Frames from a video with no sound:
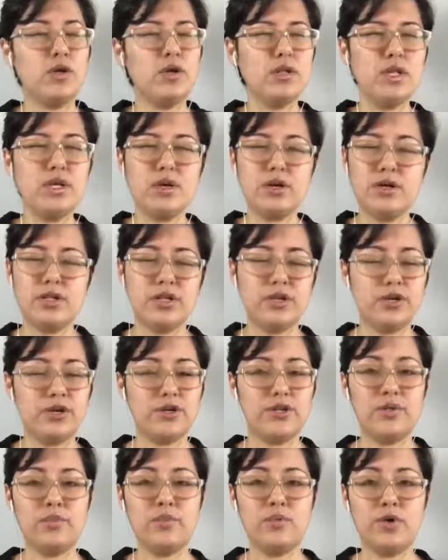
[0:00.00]

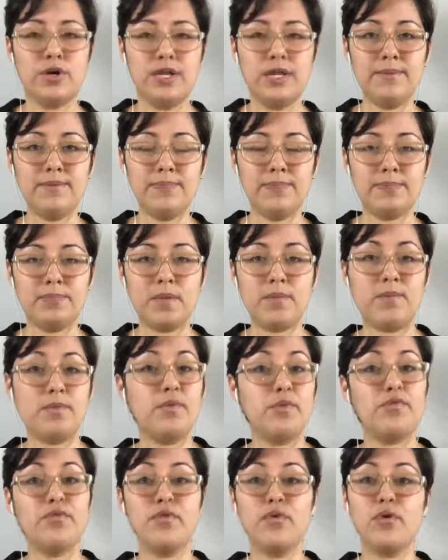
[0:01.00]
early morning,
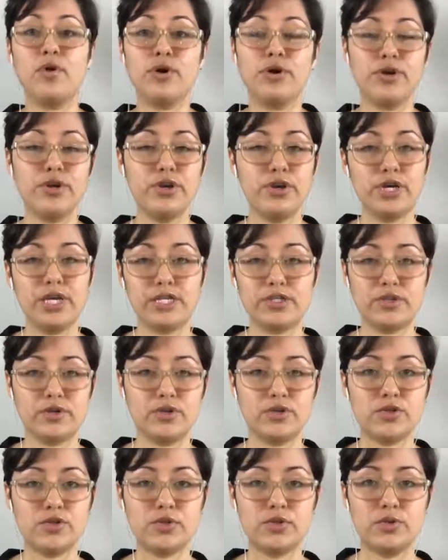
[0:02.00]
maybe before your
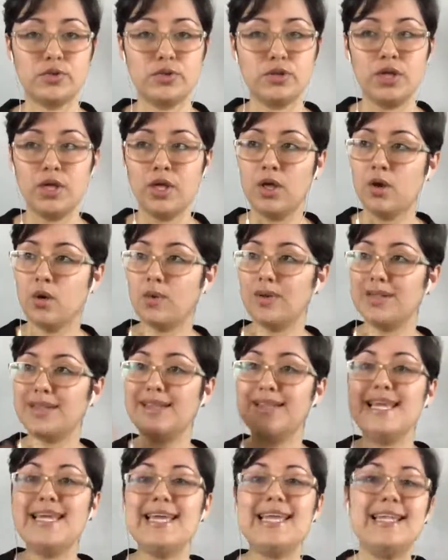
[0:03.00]
kids go to school, or
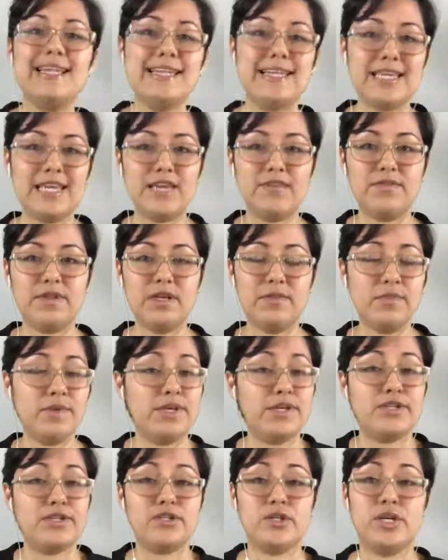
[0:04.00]
late in the evening
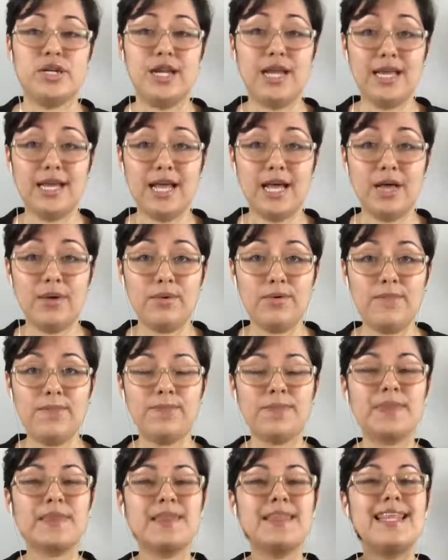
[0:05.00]
because you're a night
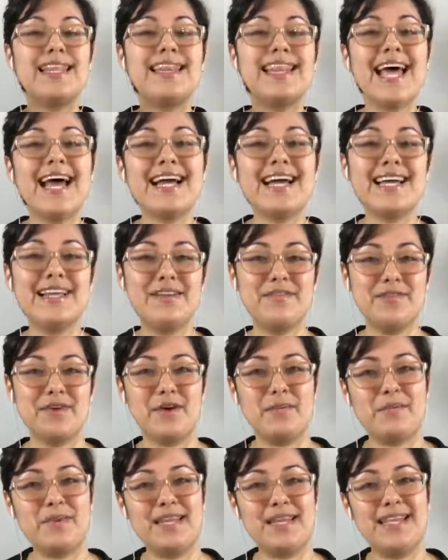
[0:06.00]
owl. Then that kind of
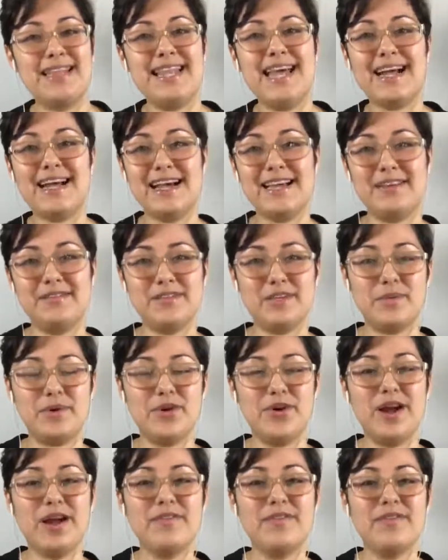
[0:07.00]
company, that kind of
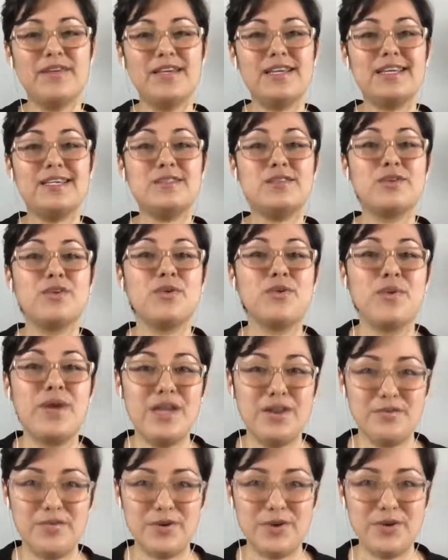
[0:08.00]
demographic is great
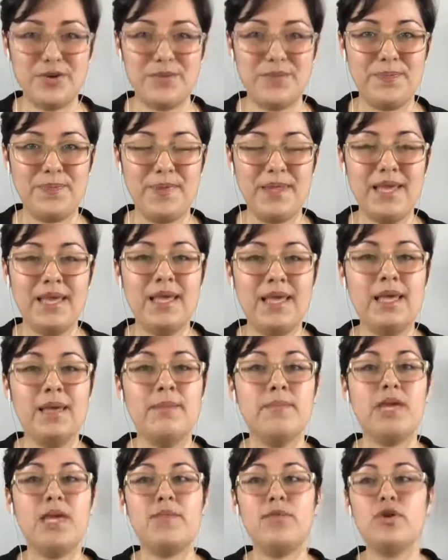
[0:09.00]
for you.
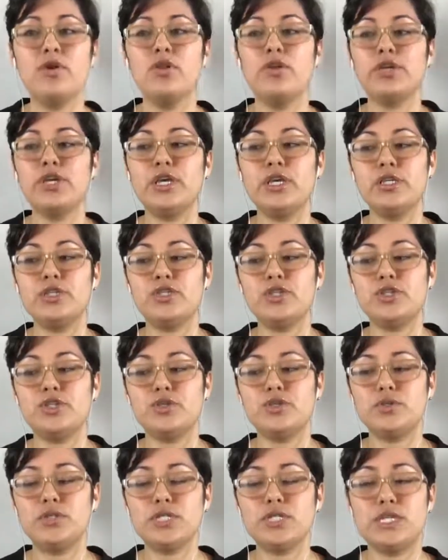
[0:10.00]
Maybe you're looking to
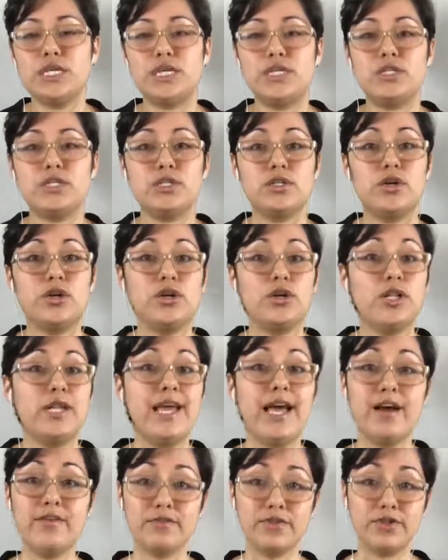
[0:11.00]
teach early
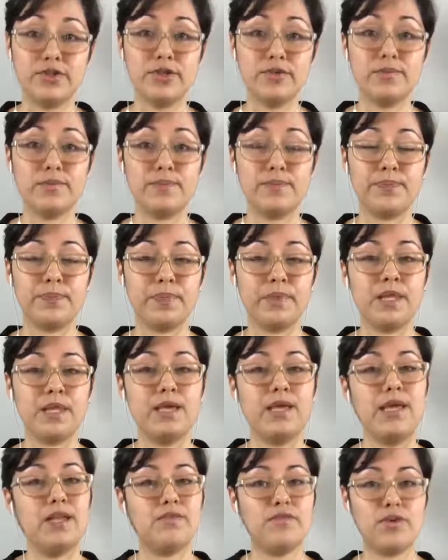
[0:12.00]
afternoon. Again,
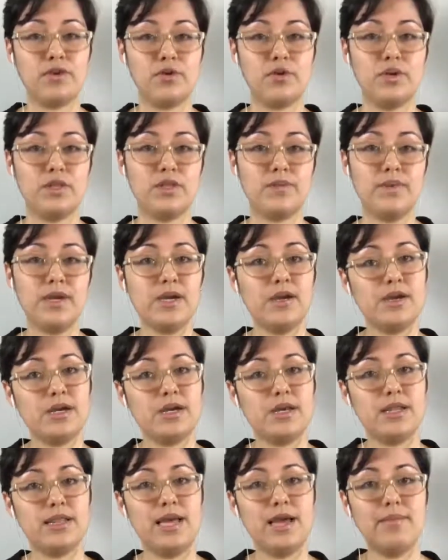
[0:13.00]
if you're in North America,
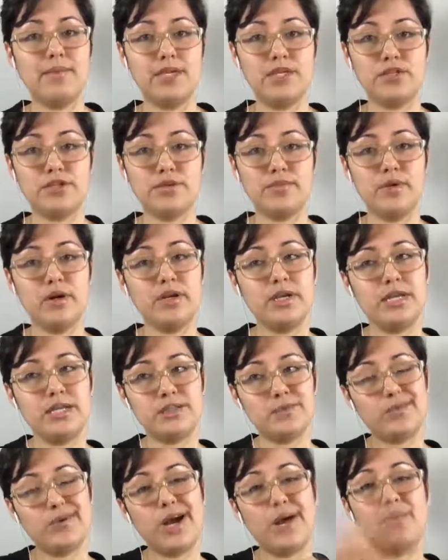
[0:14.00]
that means your market is
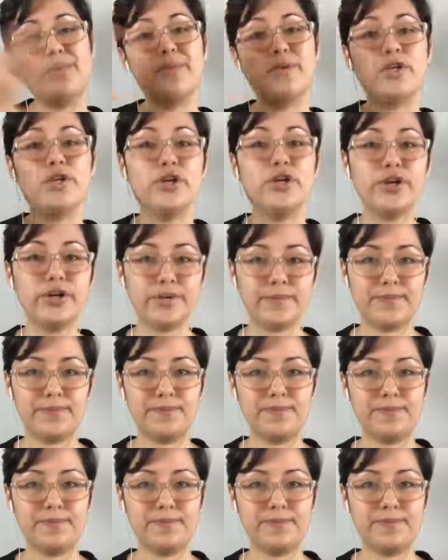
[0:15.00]
probably Europe